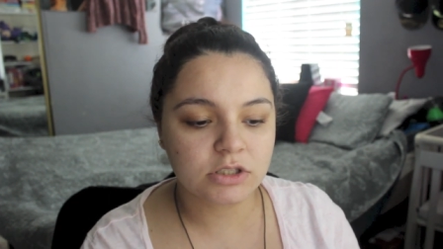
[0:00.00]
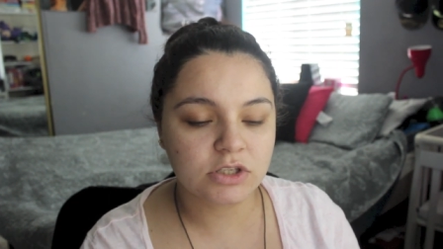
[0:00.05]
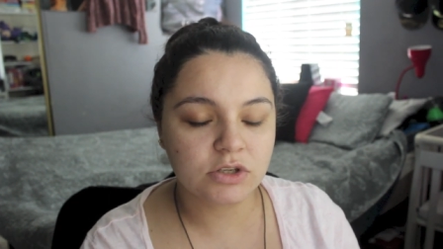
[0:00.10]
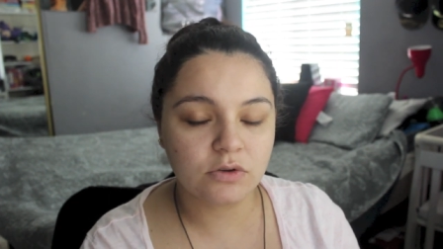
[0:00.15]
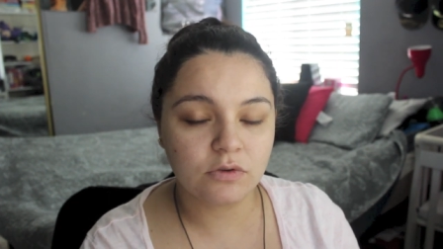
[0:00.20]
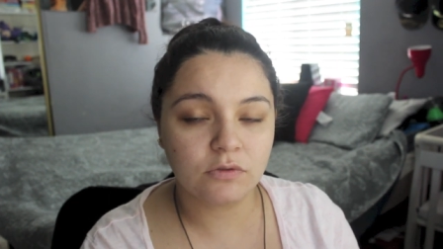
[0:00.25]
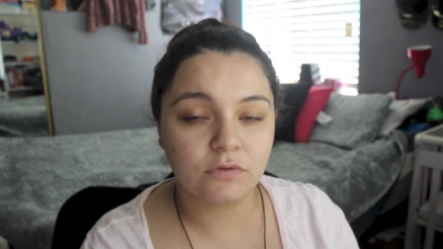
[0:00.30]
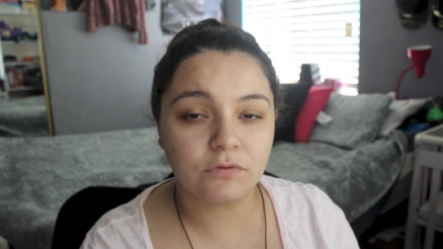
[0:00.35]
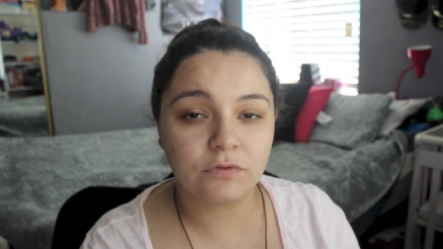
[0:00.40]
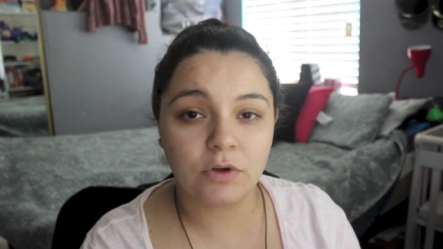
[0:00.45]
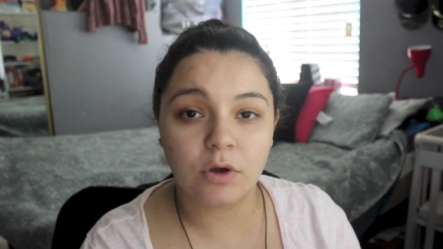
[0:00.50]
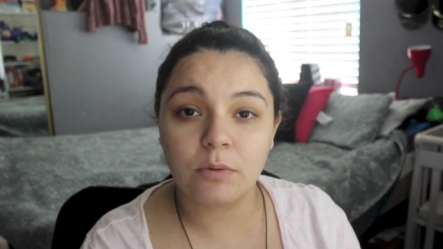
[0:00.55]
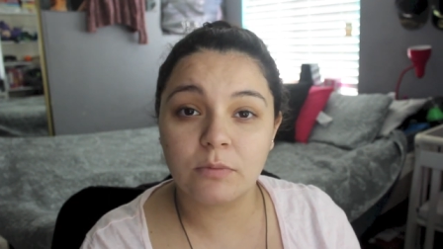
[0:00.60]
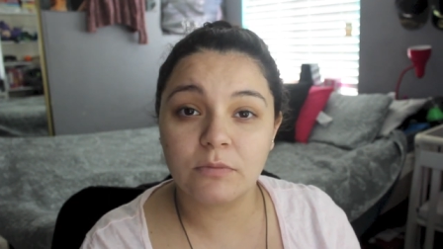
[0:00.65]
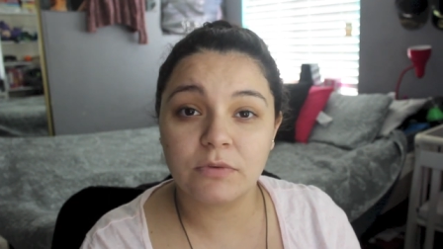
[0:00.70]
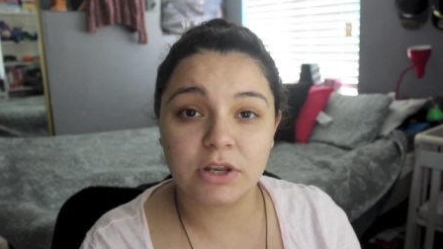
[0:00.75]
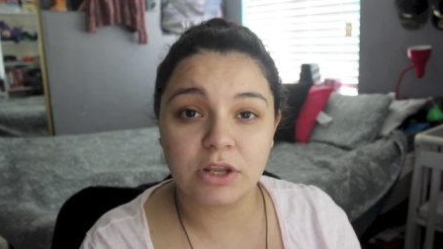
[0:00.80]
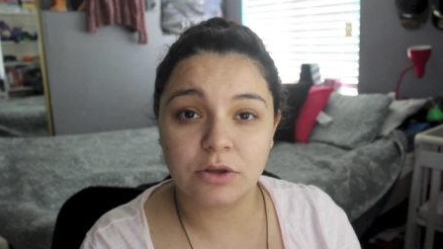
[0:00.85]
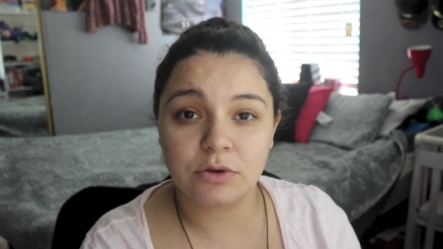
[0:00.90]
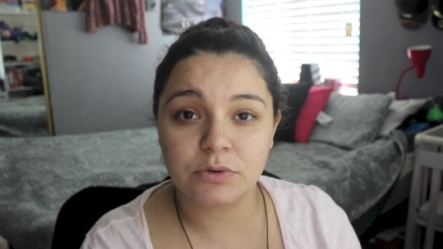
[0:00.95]
to film
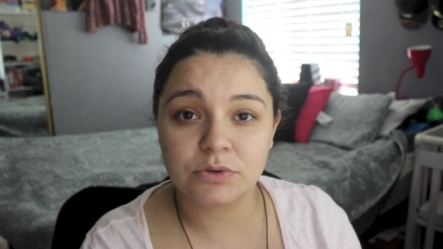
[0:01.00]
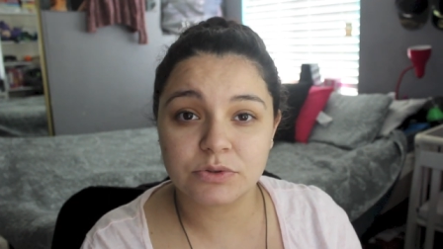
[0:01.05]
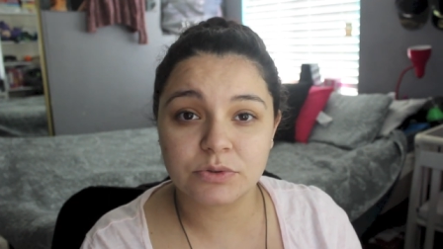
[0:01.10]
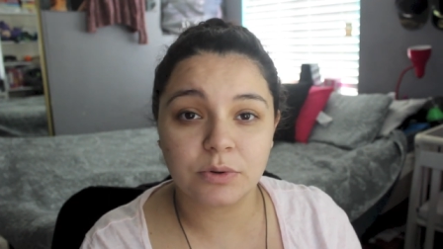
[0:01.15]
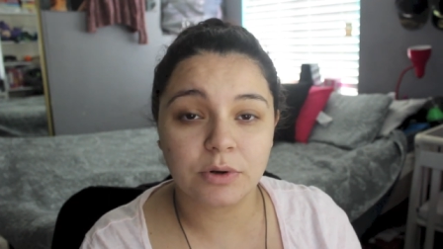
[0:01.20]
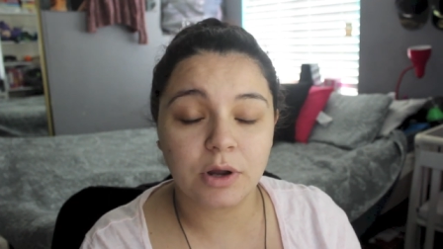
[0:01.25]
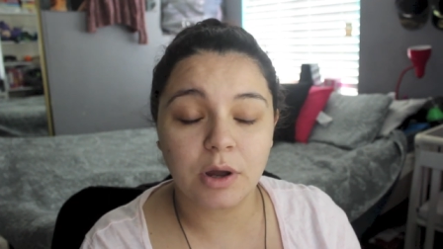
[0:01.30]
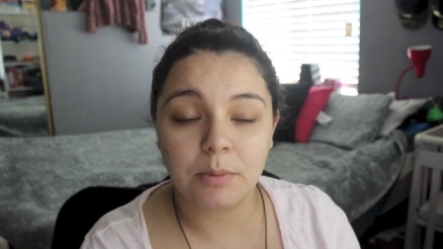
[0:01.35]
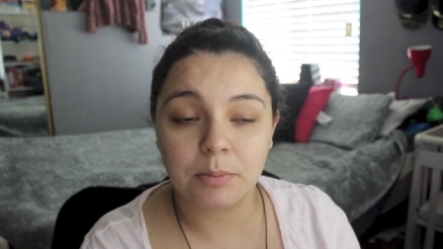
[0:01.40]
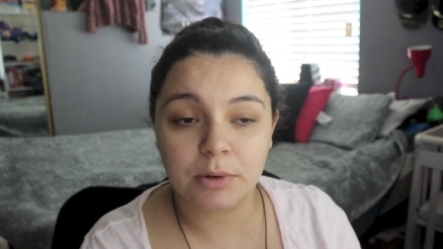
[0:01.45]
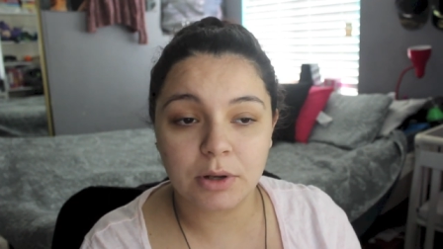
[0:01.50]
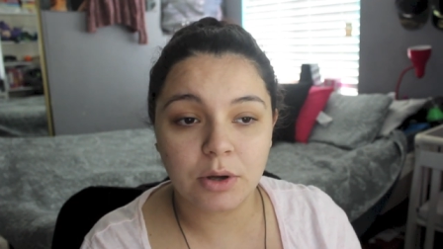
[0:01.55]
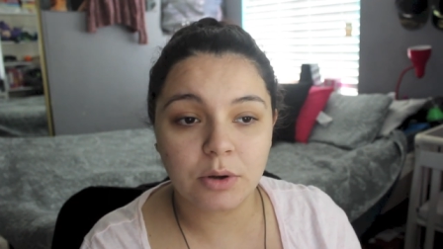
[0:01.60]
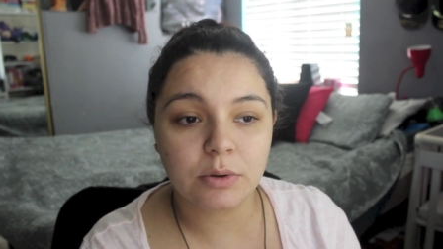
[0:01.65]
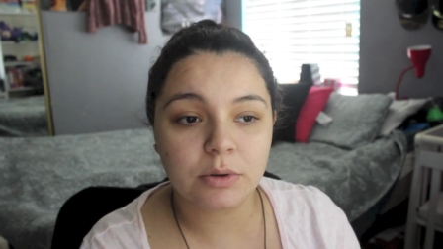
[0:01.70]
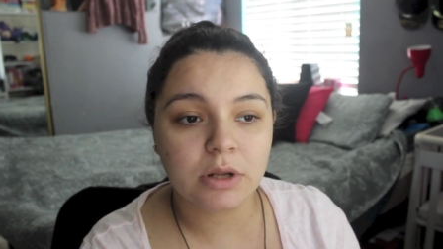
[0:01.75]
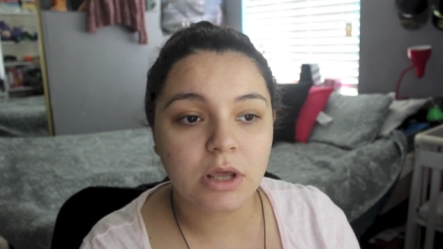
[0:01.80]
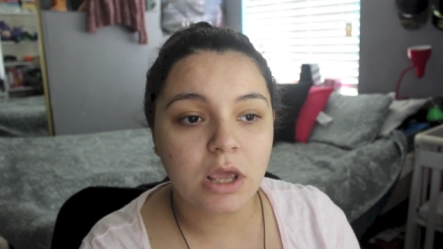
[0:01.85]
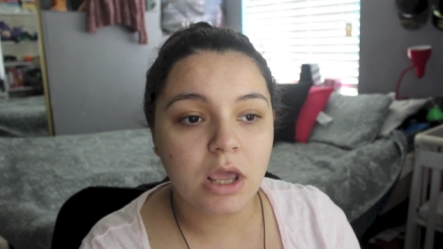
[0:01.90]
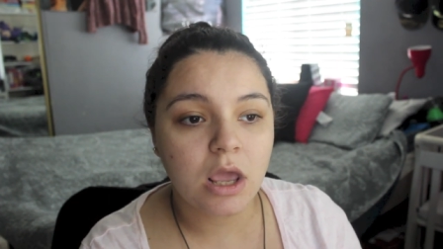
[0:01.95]
videos or
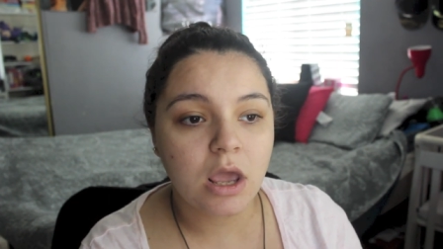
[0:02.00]
upload.